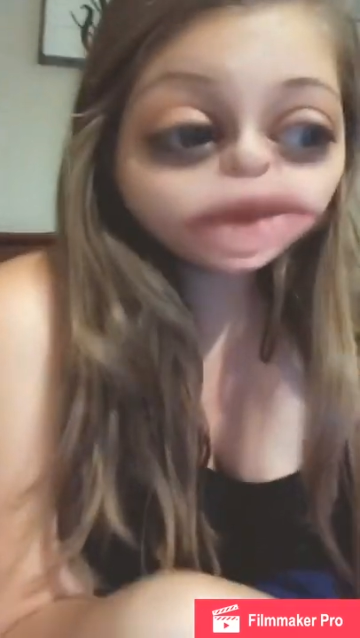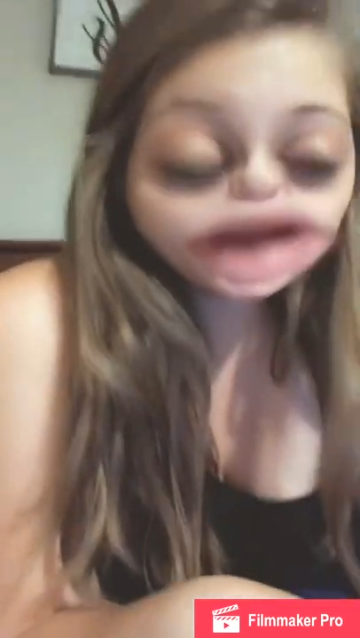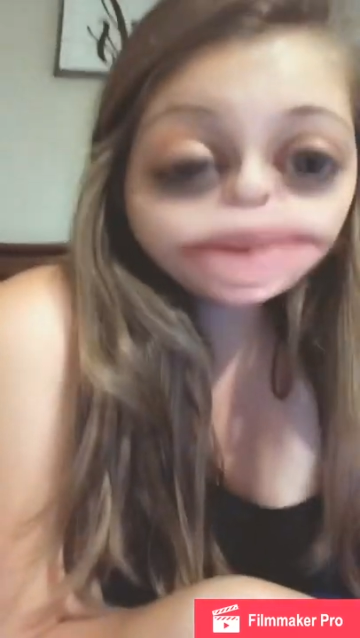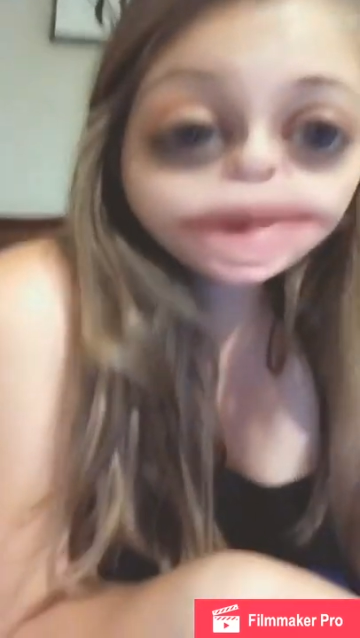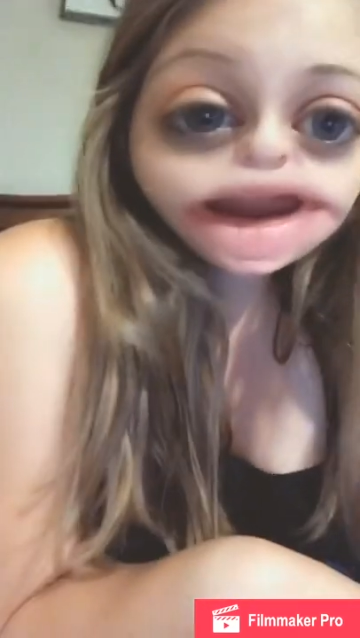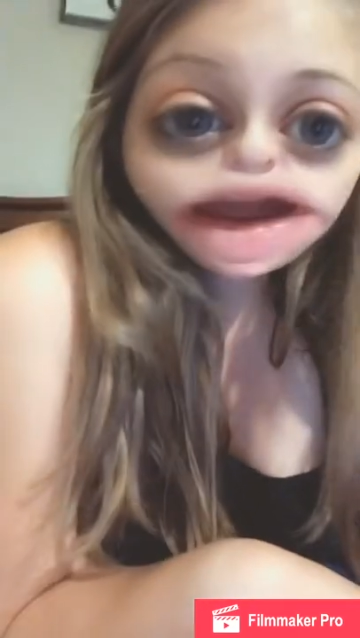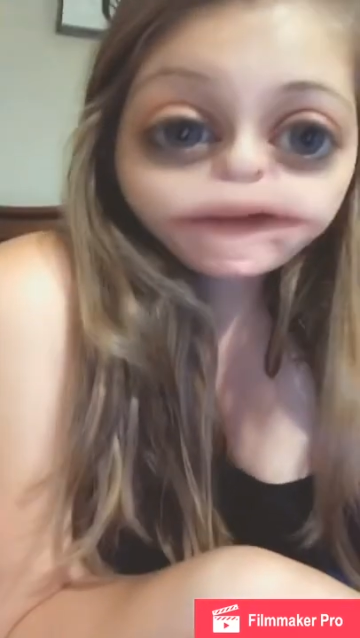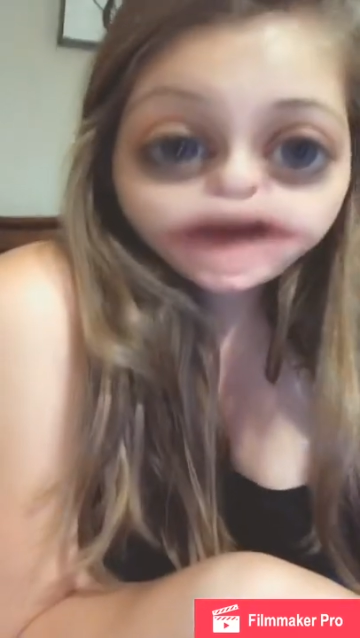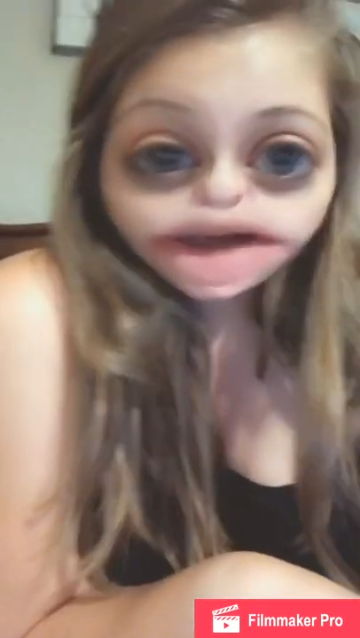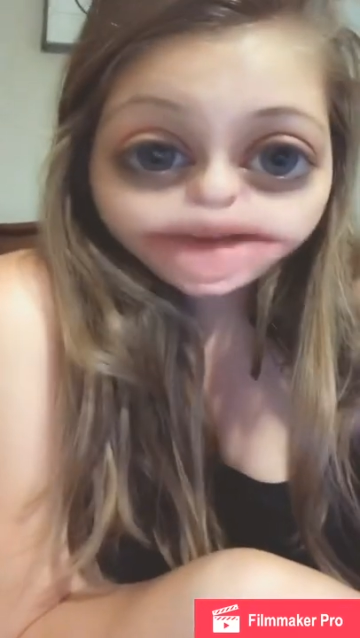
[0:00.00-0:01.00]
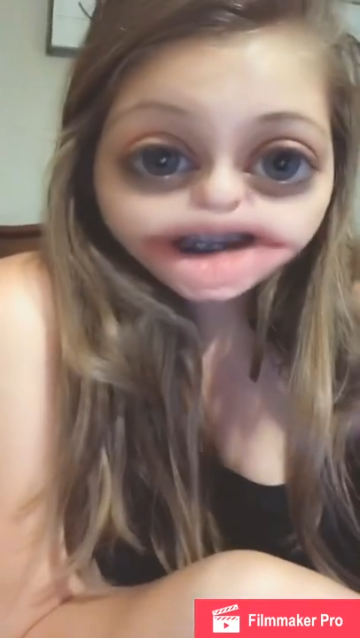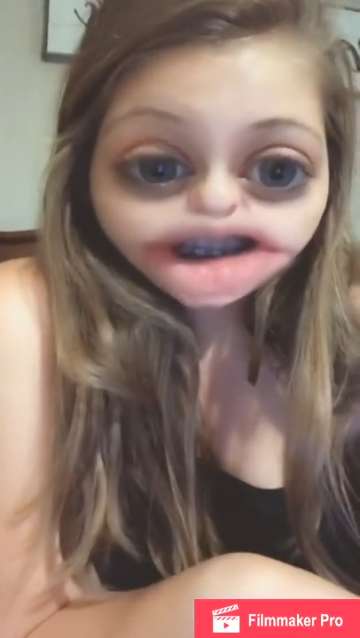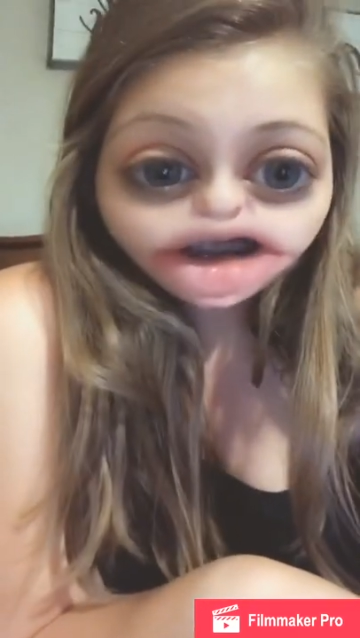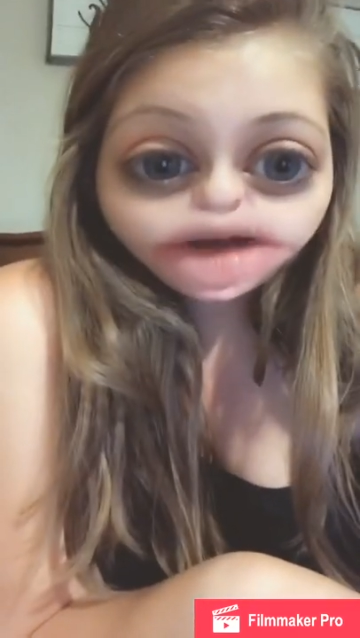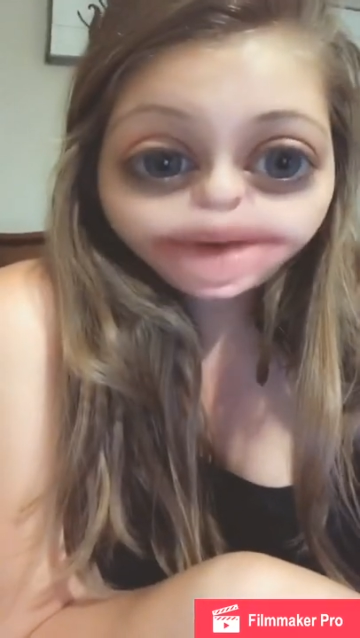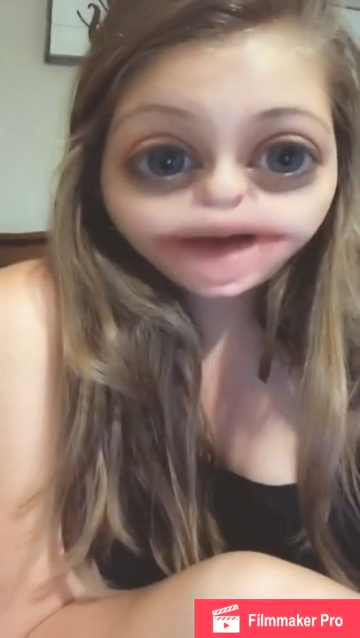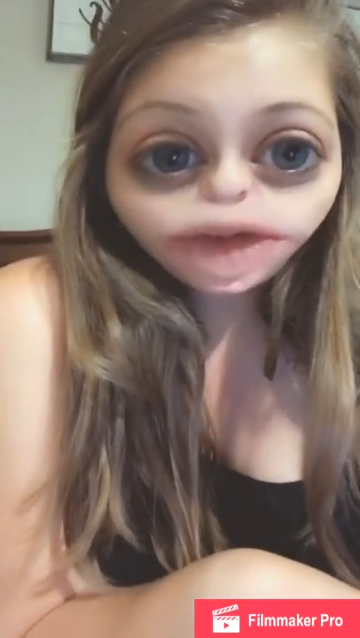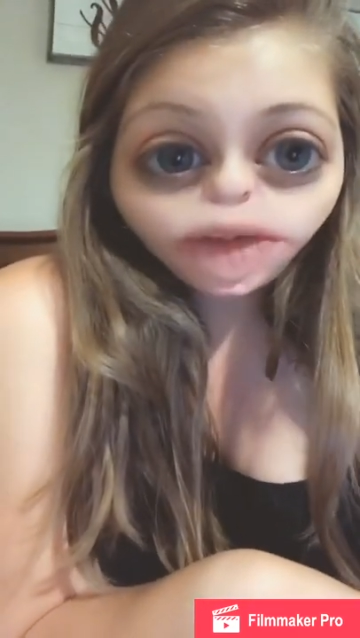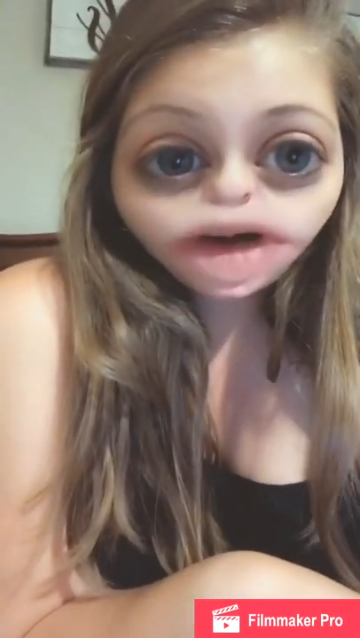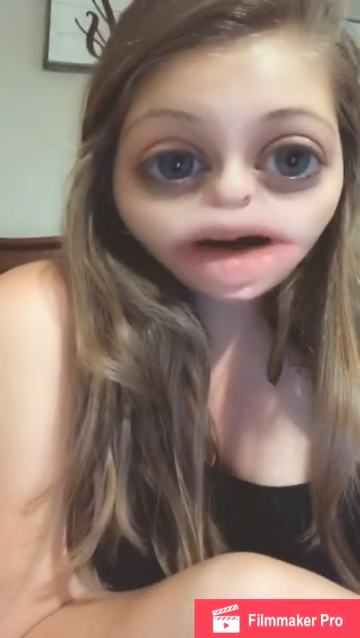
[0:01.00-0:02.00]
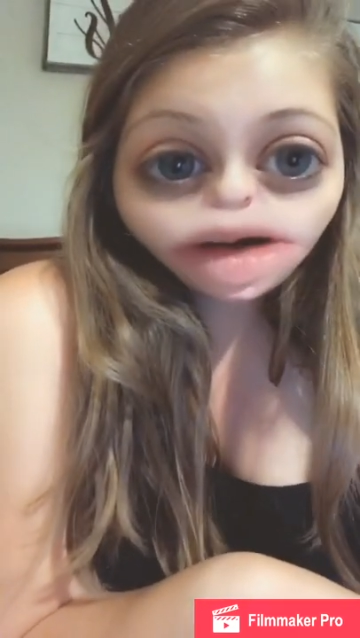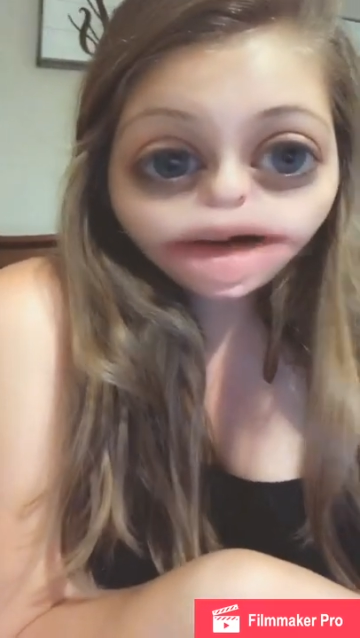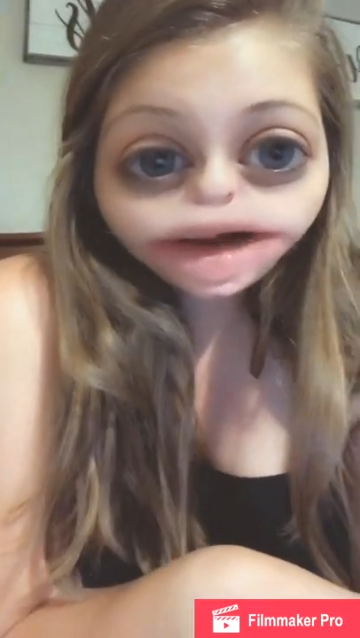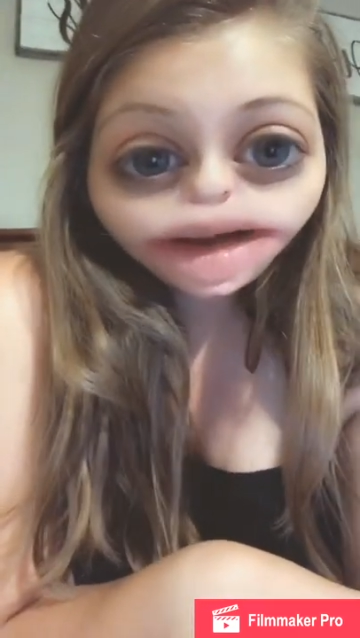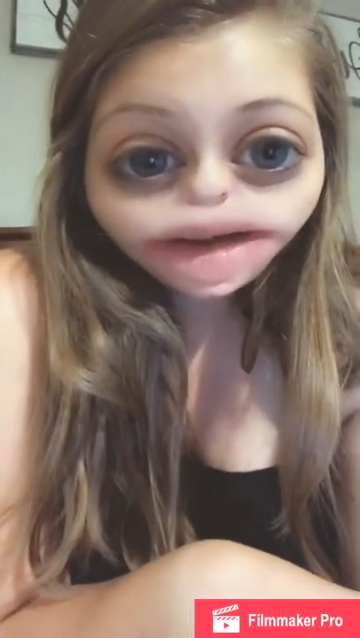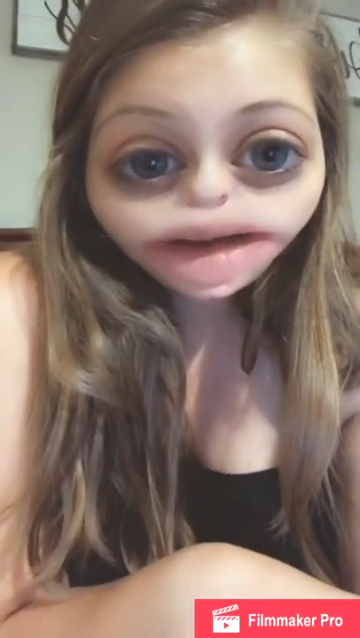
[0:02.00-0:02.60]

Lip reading: people of YouTube in the world.